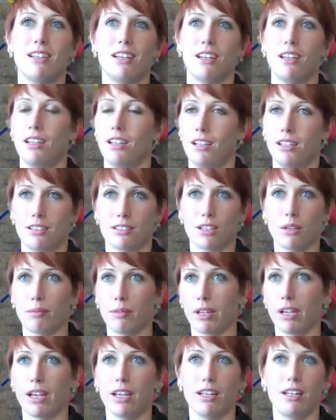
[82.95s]
Mm-hmm.
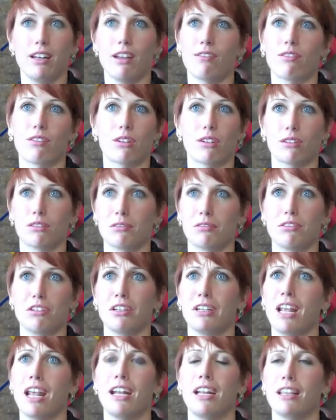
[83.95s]
Something I had never
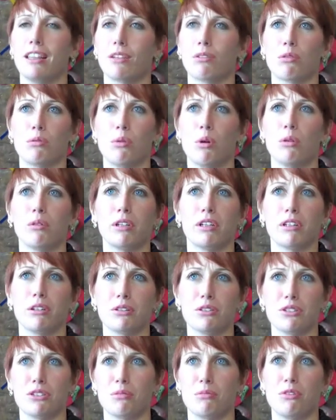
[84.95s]
done anything remotely
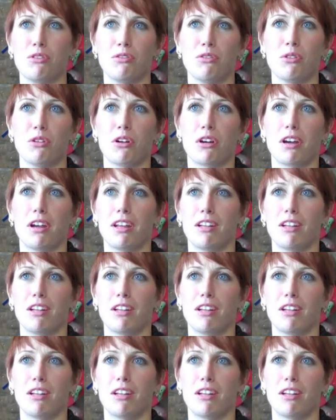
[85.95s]
close to before,